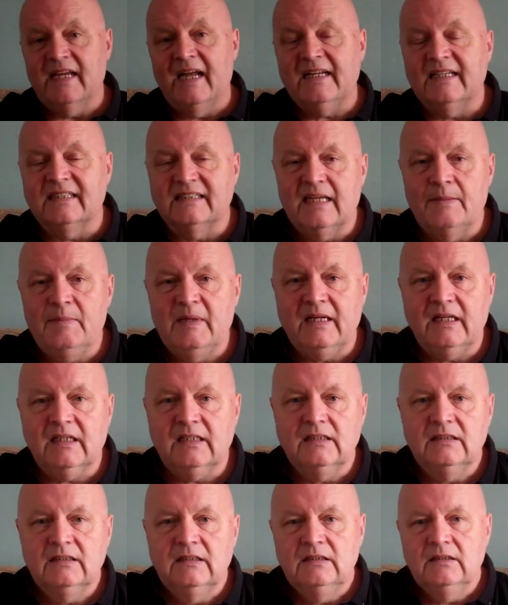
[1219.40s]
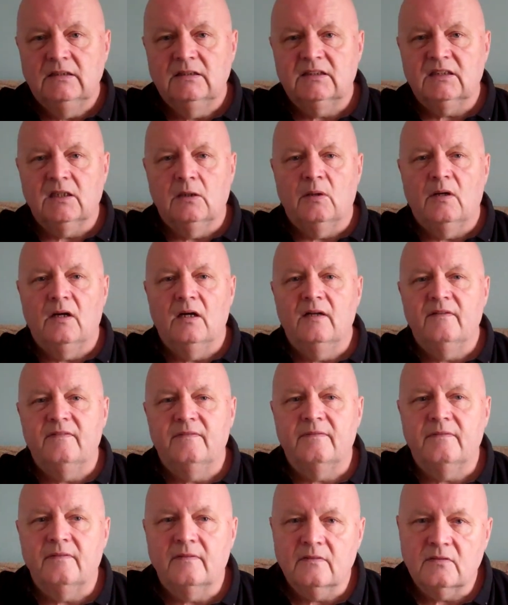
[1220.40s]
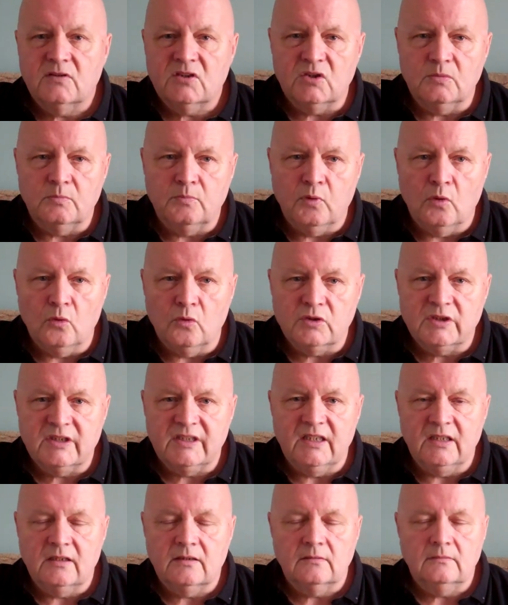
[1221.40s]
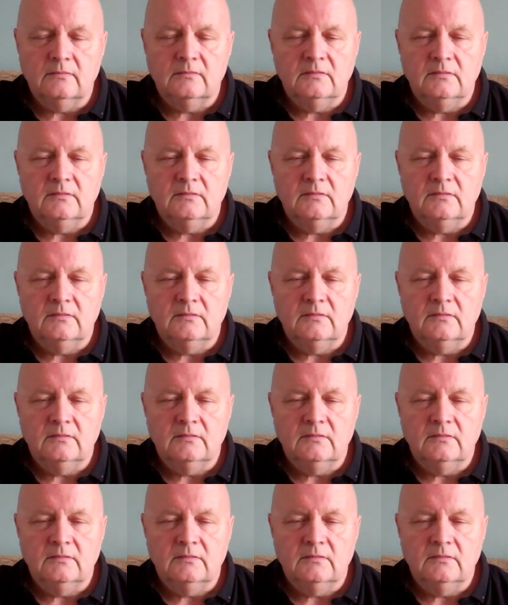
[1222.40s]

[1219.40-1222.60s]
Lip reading: academic, so I've supported